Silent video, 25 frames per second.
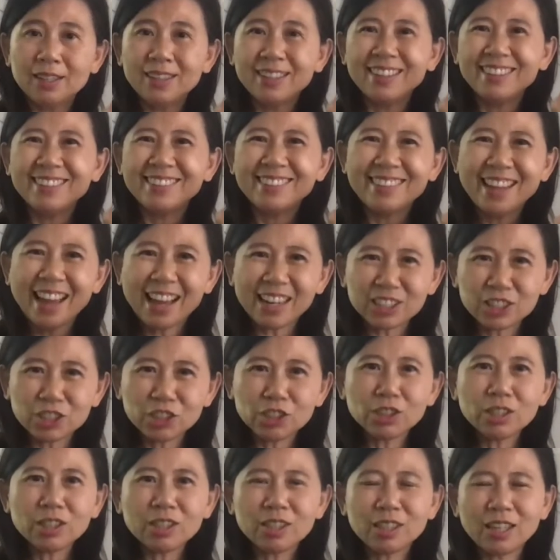
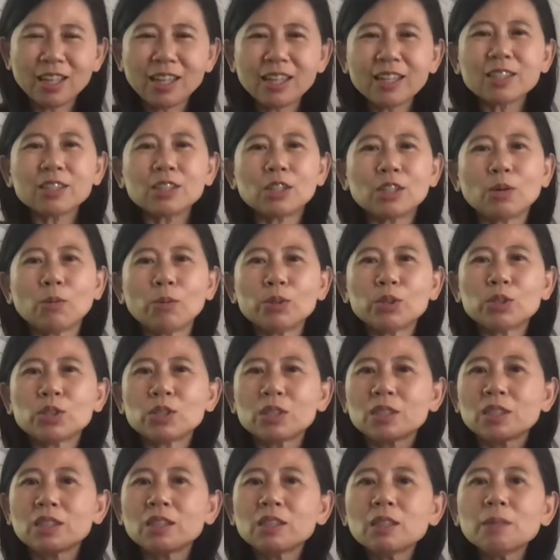nectar thick, which
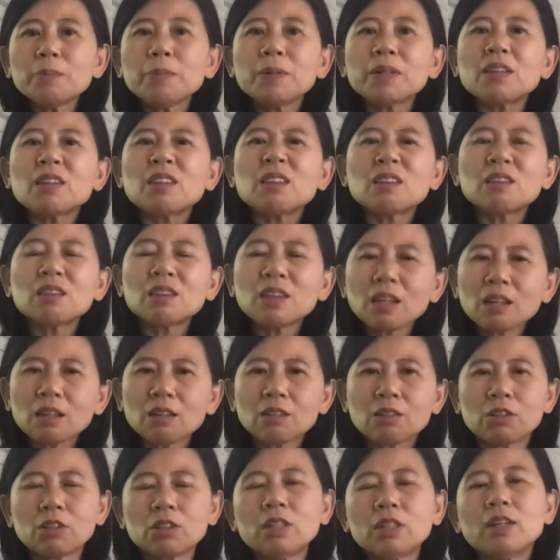is a little bit
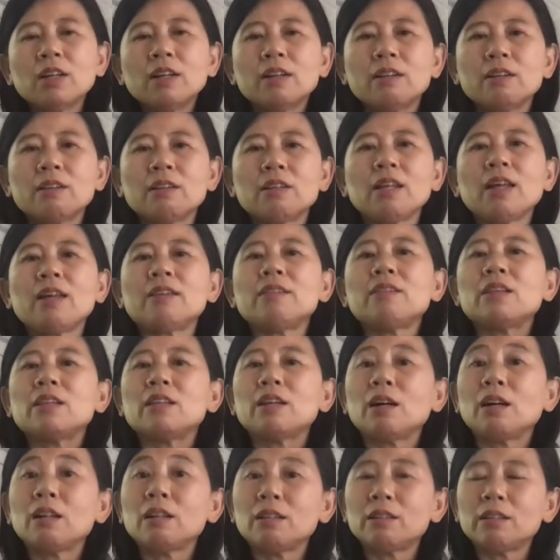thicker than
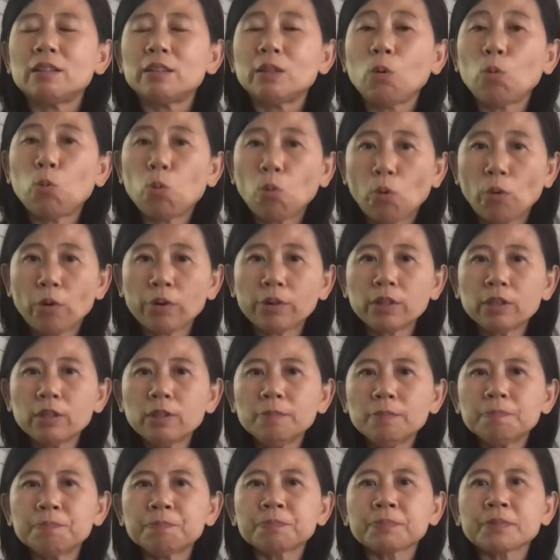the
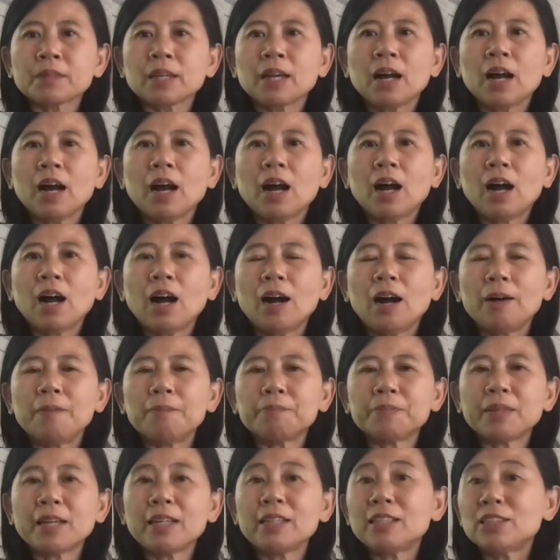water.
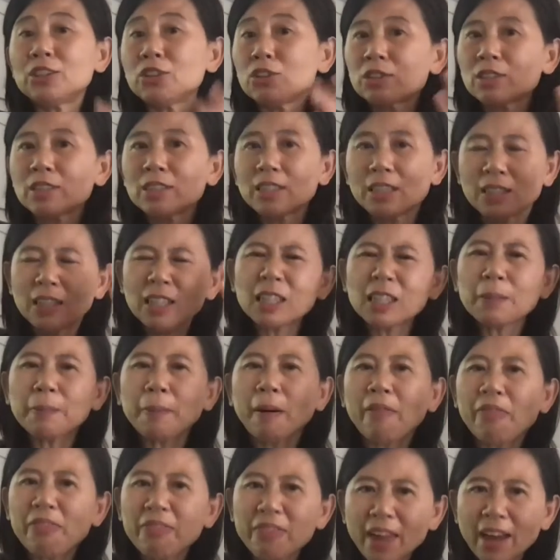And just you think
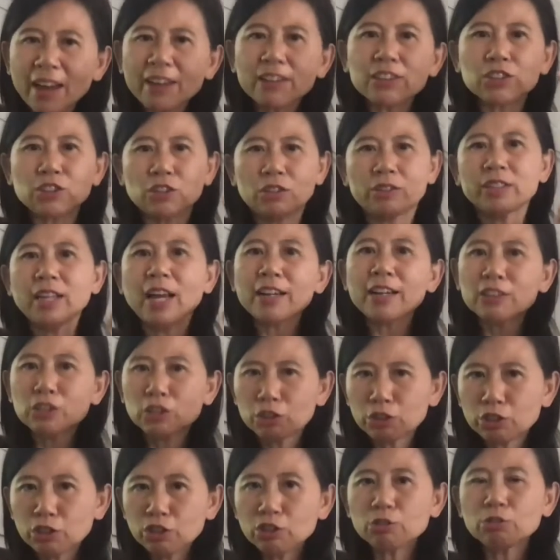about
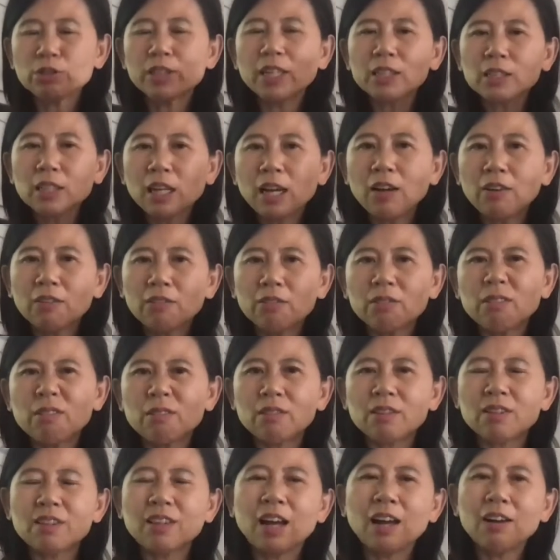nectar juice. That's how
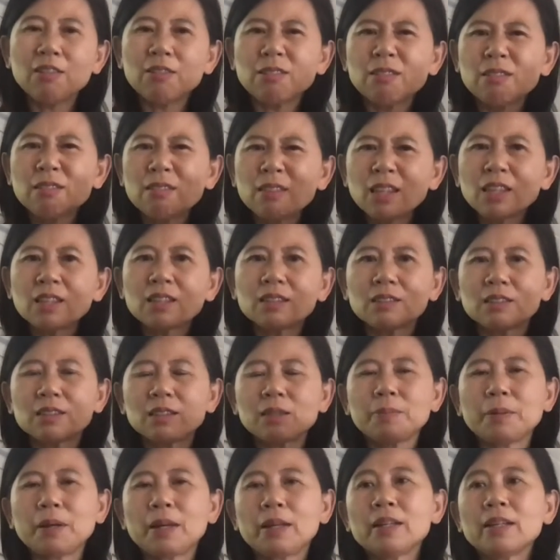thick a
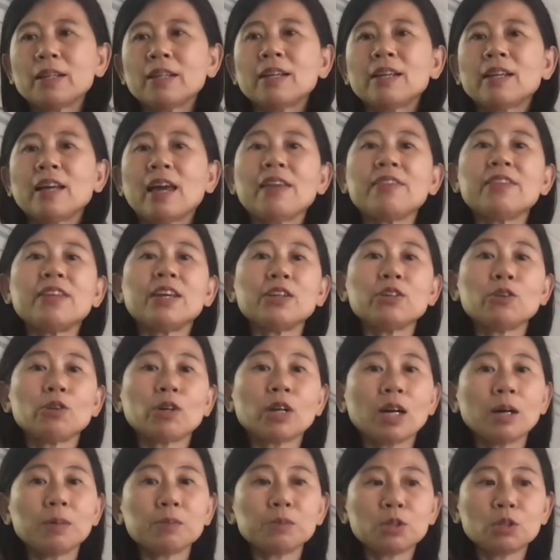little bit. And then you
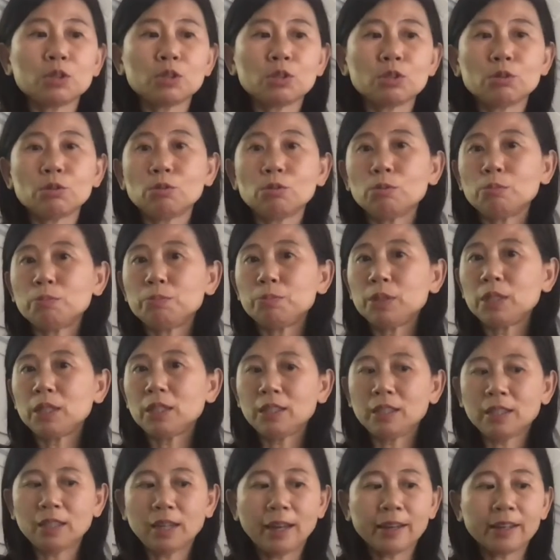come to
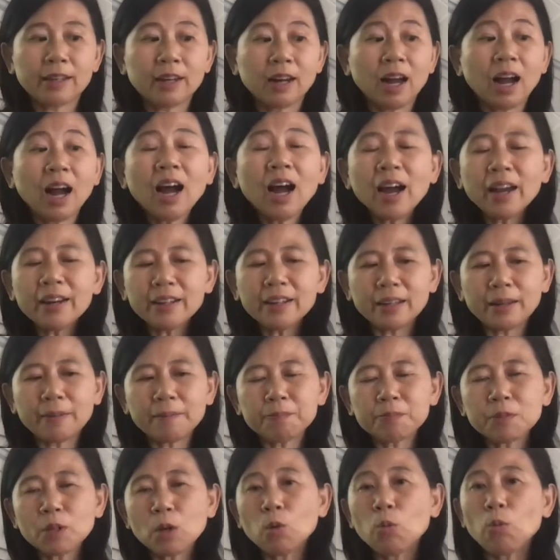the like honey,
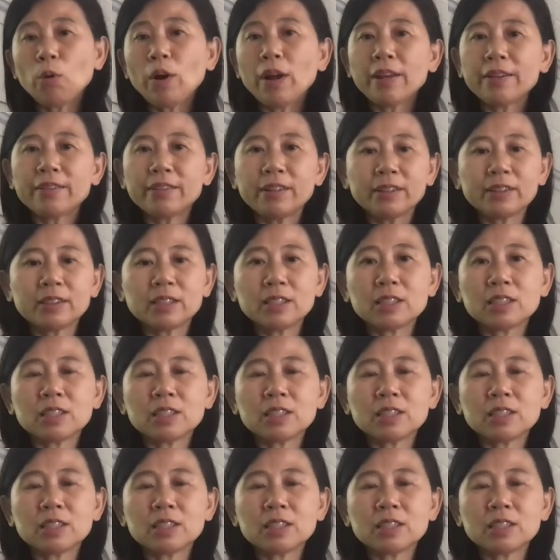where it